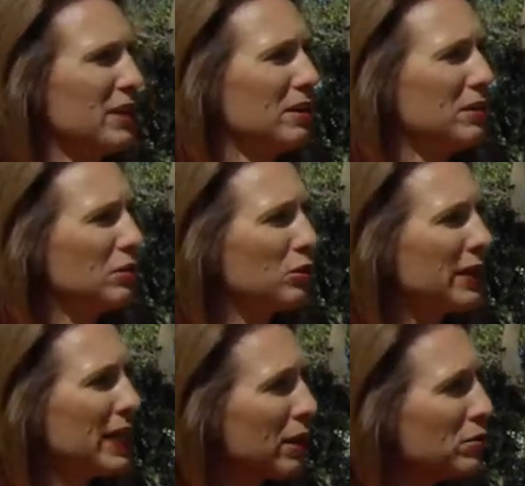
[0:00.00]
our
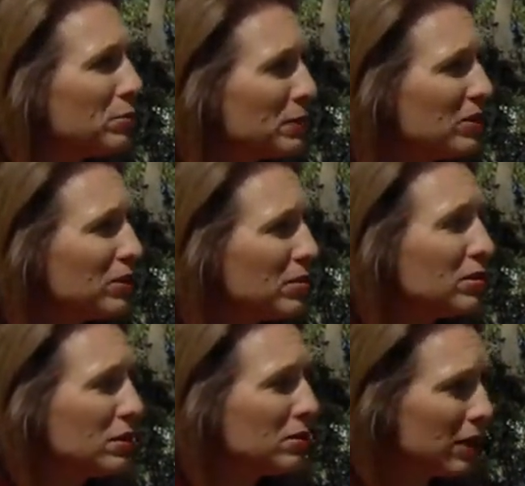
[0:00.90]
greenhouse
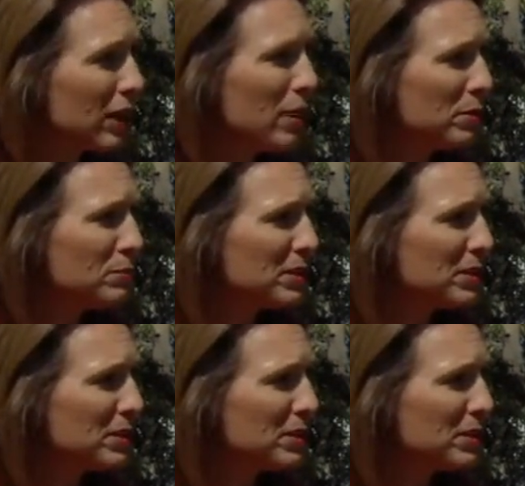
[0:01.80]
emissions and carbon